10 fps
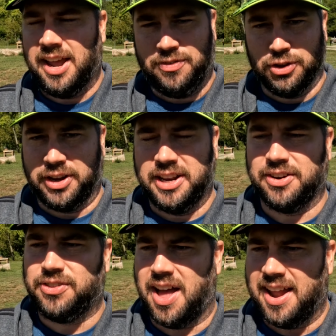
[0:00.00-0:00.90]
If you're looking
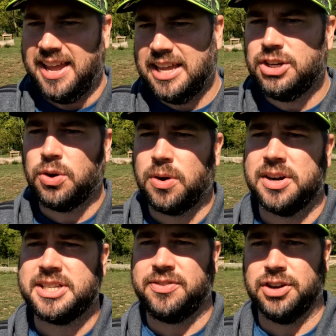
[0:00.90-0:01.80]
to fly
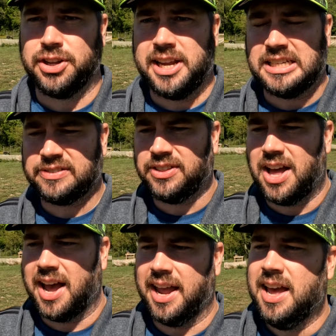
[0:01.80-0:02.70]
indoors, if you're looking to
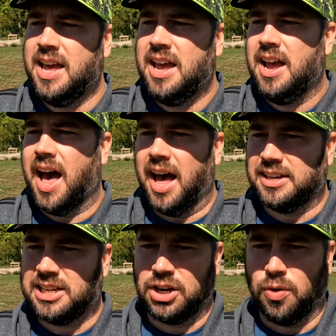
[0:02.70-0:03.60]
fly
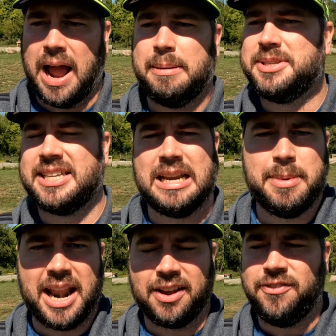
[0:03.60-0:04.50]
uh, to grab
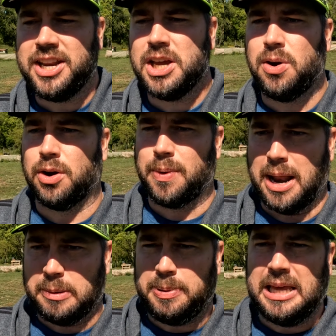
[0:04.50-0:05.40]
cinematic video
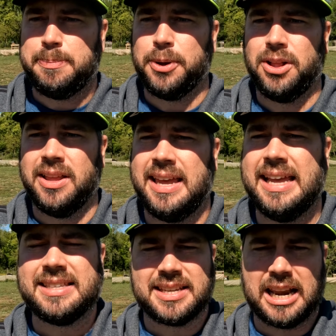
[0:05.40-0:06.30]
around people,
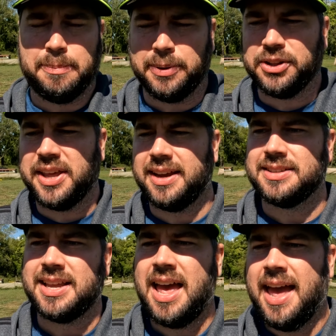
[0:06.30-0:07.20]
inside of
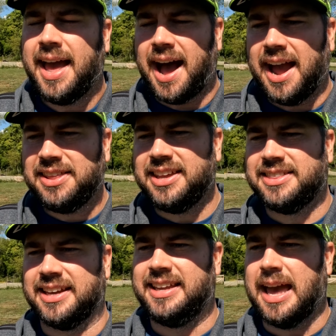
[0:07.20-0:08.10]
buildings, I
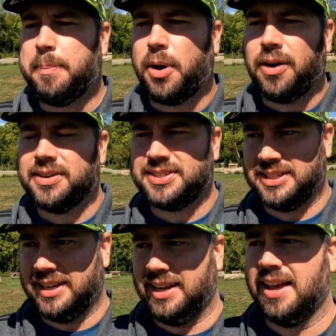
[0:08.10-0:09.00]
think the
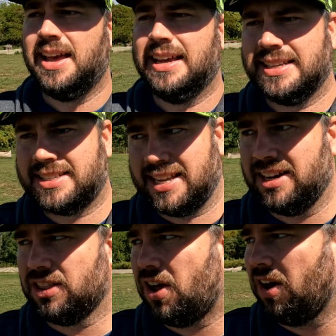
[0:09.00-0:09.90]
GEPRC
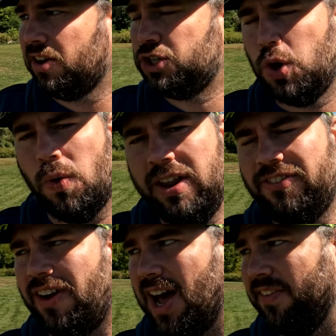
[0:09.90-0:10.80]
Cinelog
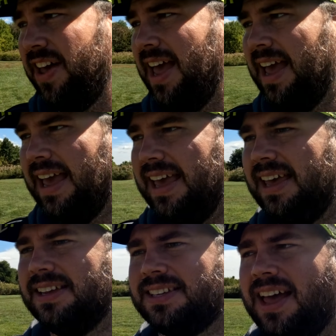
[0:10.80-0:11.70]
25
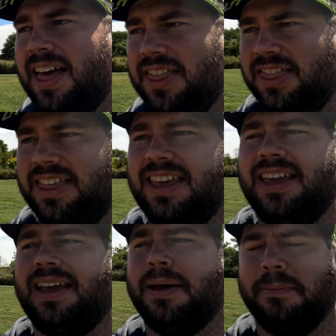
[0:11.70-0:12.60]
is
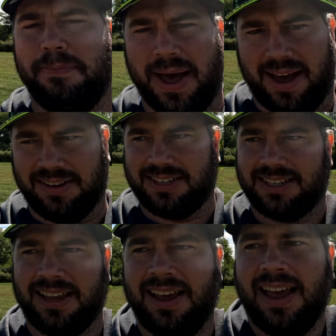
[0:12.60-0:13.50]
the
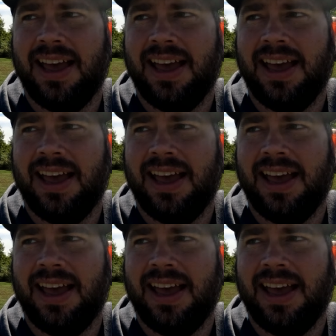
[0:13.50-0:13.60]
best.